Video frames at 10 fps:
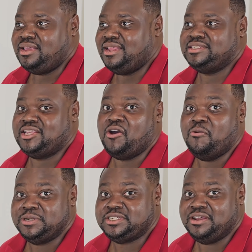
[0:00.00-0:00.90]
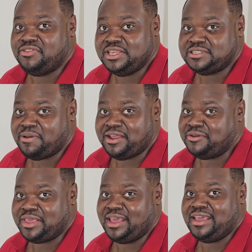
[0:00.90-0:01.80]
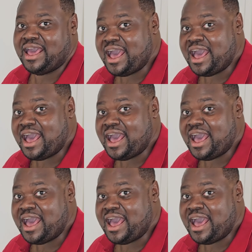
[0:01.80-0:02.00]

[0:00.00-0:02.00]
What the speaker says: and say a whole bunch of good things about it, okay?